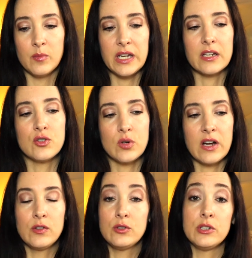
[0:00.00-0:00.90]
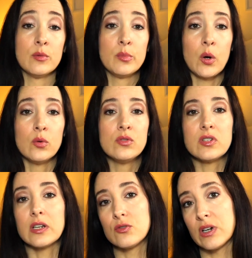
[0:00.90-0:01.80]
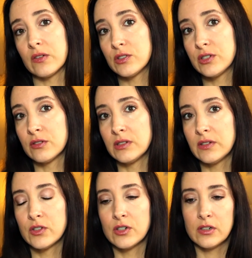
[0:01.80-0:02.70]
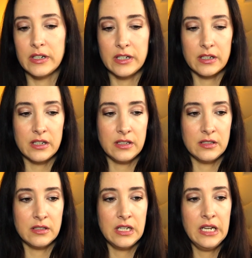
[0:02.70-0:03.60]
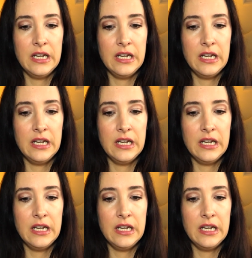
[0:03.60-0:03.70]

it can travel to your bones, it can travel to your liver, it can